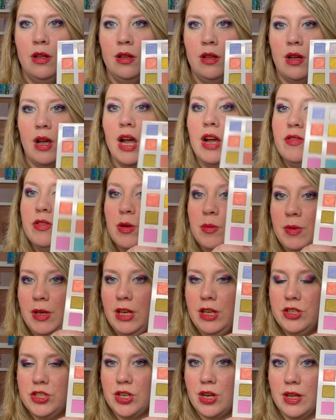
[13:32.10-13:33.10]
have the
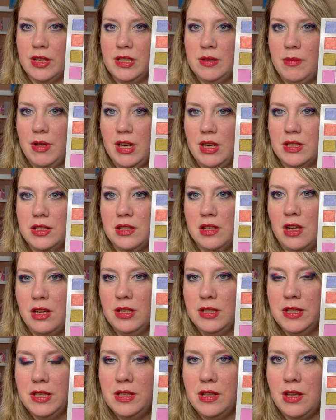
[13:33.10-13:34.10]
BH Cosmetics
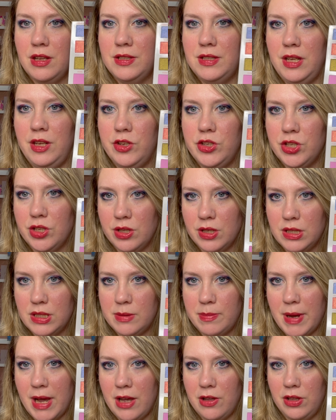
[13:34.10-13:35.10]
Lost in Los Angeles
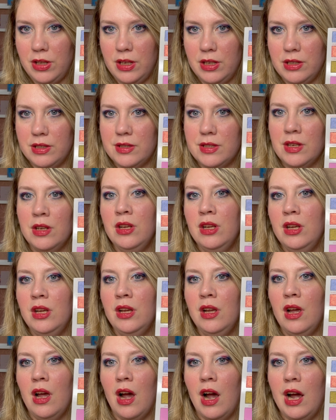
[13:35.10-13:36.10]
palette.
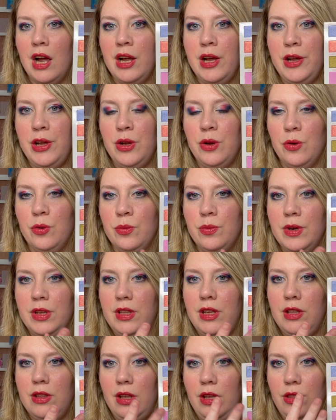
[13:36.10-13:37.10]
I
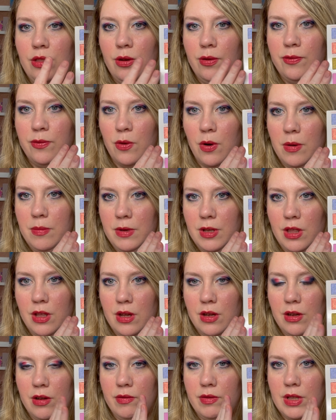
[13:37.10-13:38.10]
really like the formula
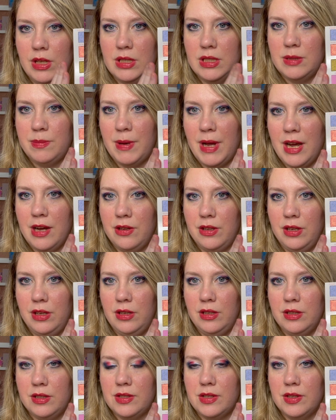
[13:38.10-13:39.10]
of this
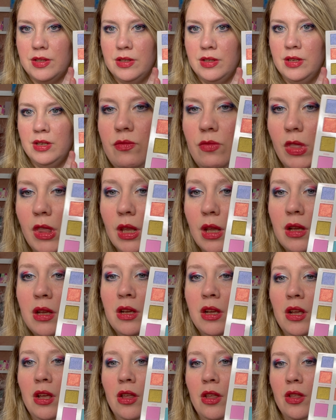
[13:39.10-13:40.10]
palette.
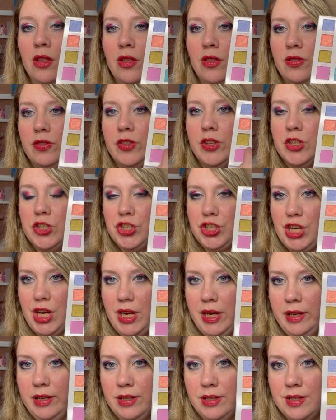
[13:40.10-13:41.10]
The
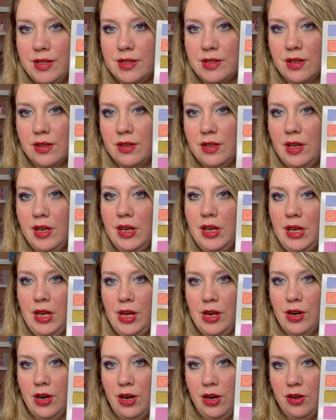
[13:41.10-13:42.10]
shades in
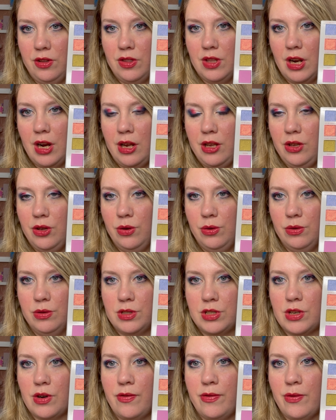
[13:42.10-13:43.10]
here that I
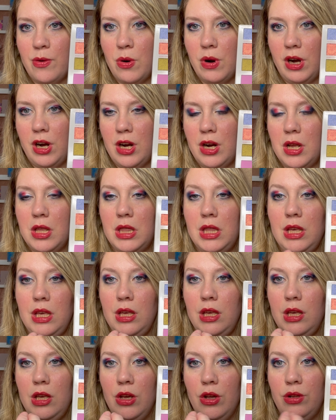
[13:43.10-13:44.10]
used for
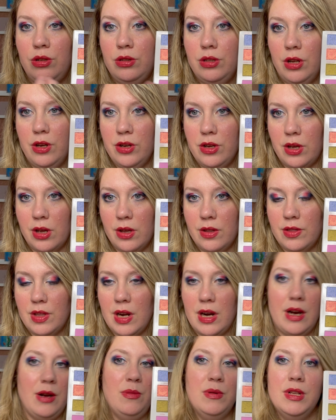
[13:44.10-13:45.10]
the look that
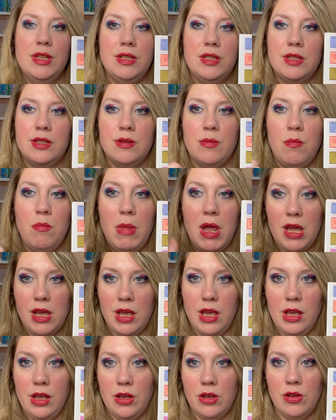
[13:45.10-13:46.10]
I was
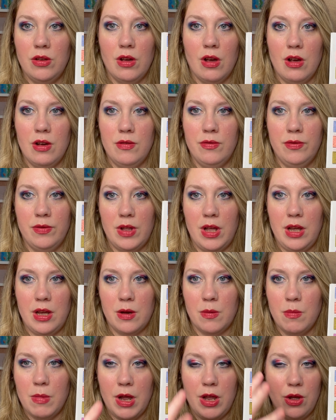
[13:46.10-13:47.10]
making of
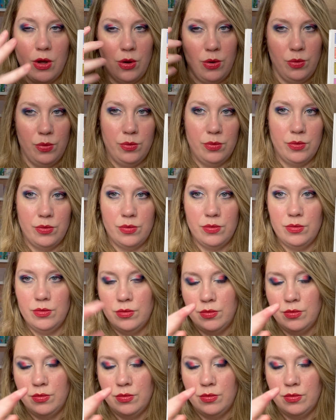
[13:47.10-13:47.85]
like my own